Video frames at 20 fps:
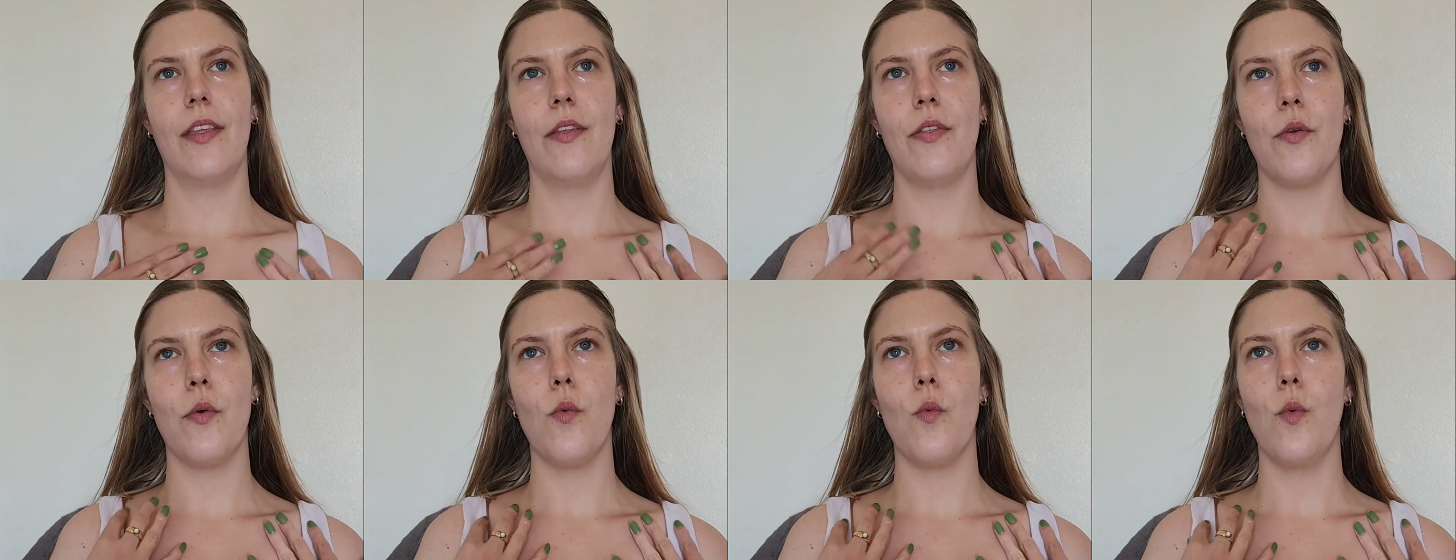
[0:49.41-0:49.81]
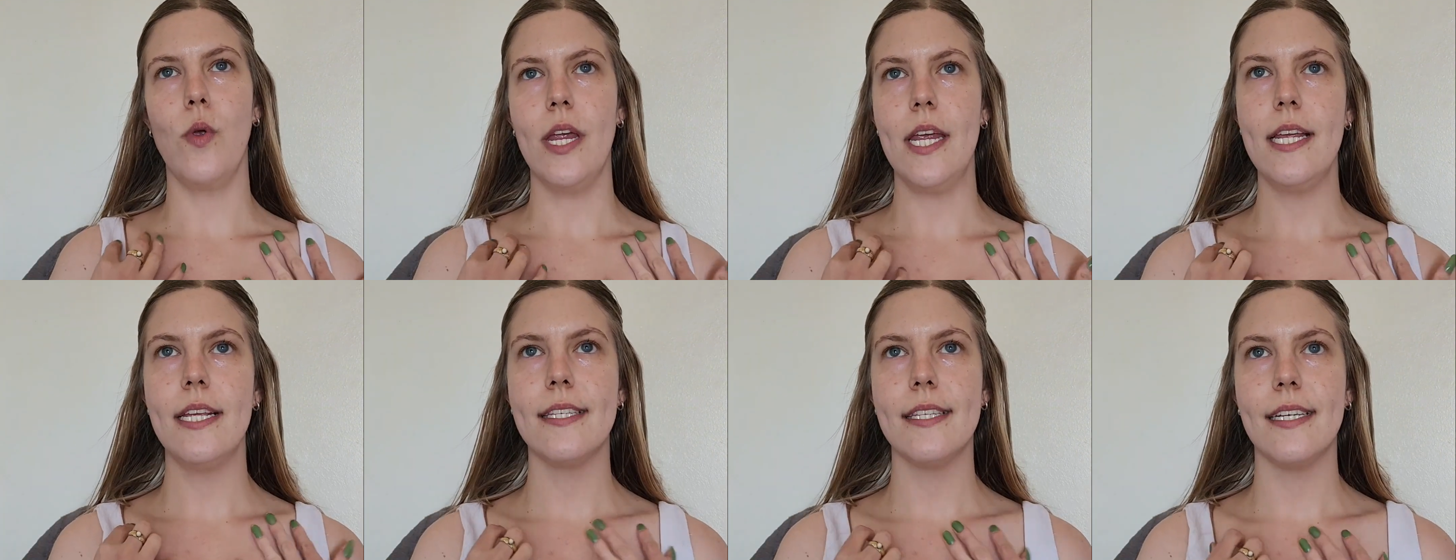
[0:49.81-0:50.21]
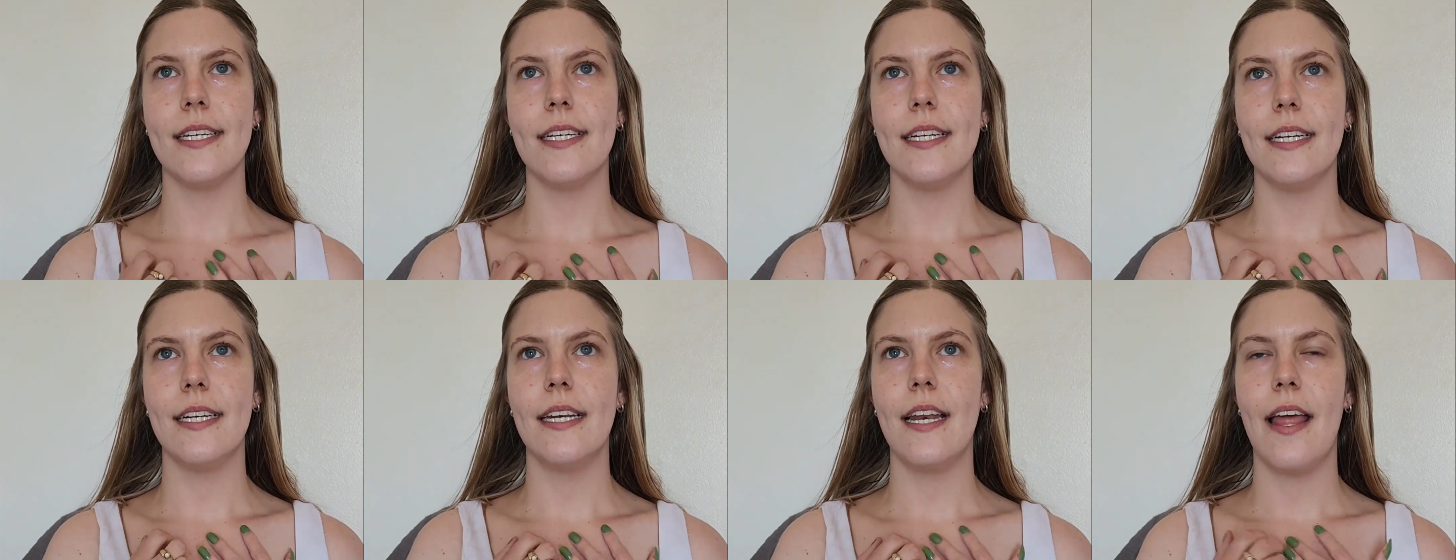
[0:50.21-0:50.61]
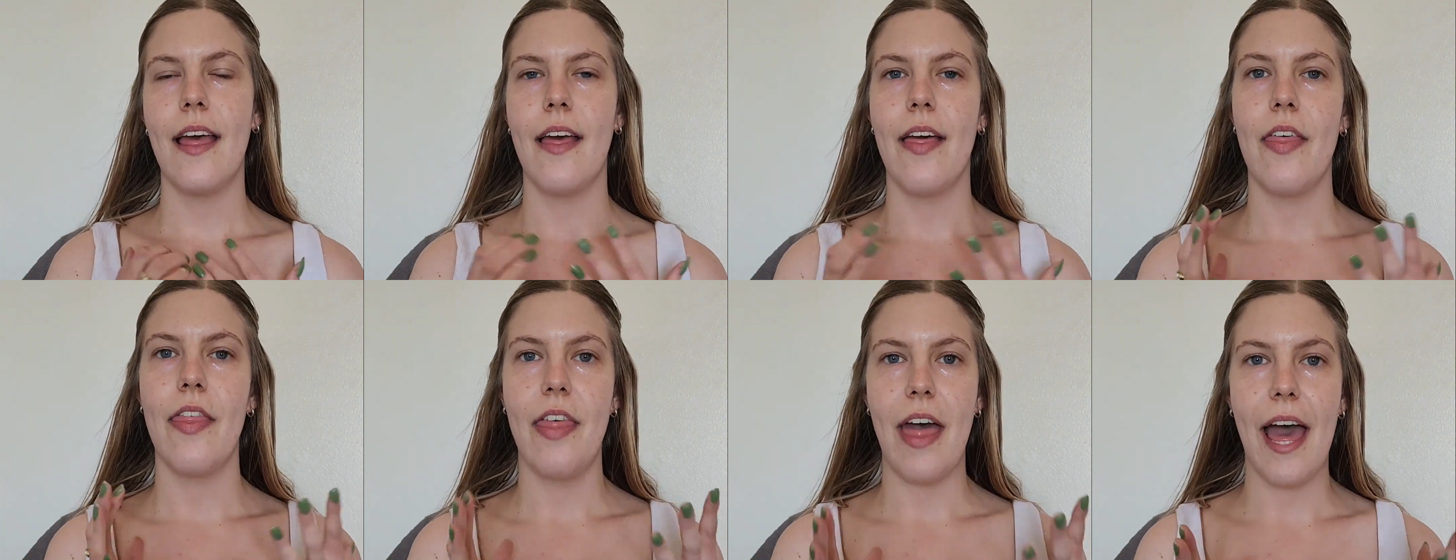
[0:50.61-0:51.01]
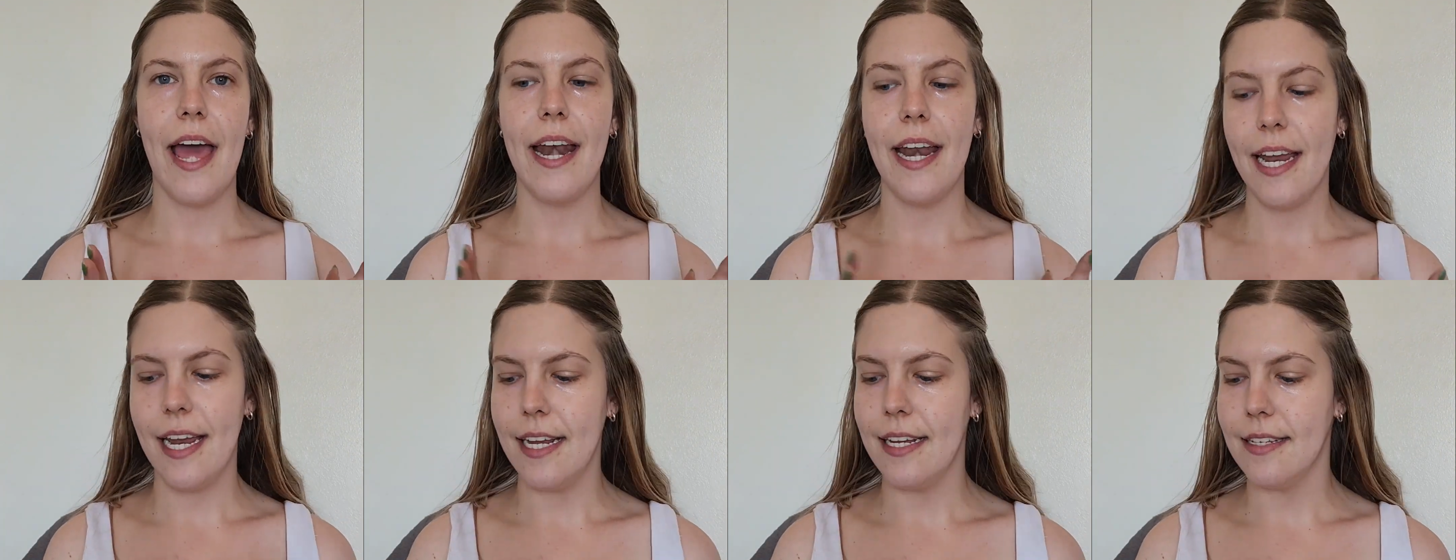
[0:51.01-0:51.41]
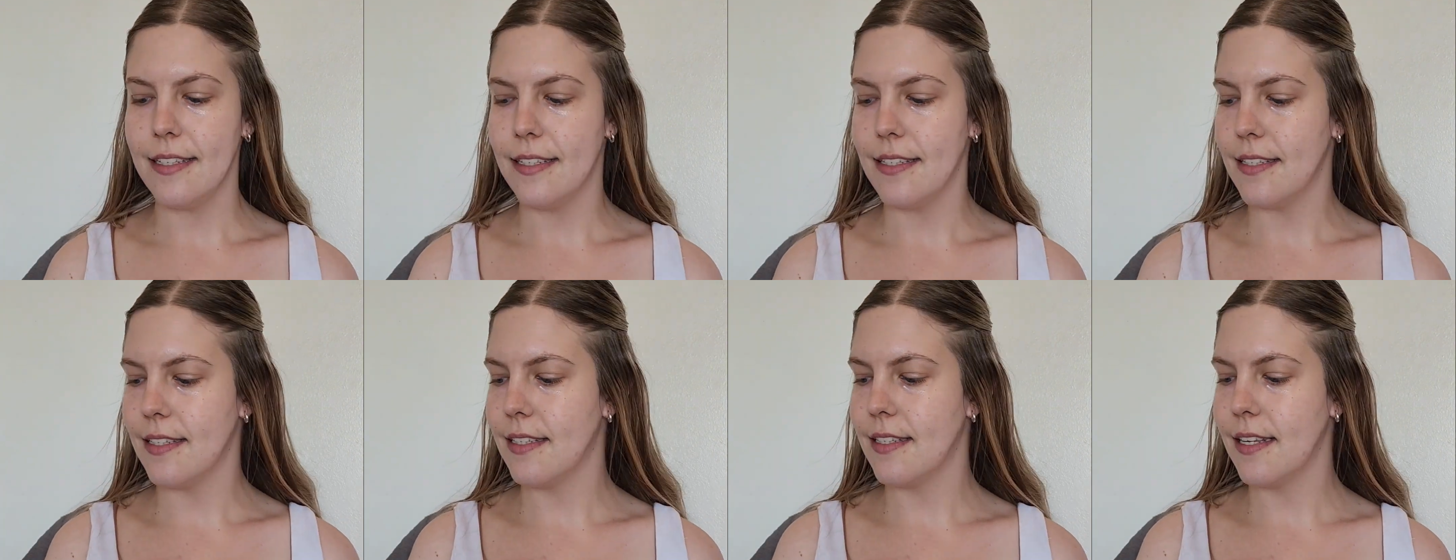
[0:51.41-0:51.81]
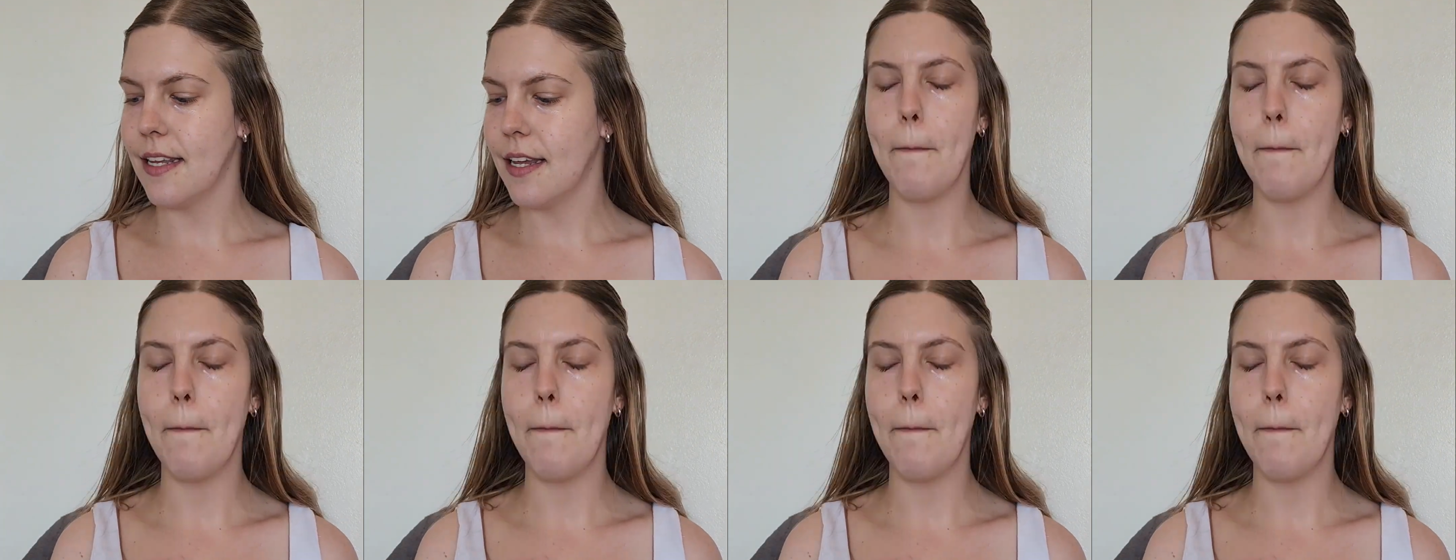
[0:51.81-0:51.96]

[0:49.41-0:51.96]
the reason that is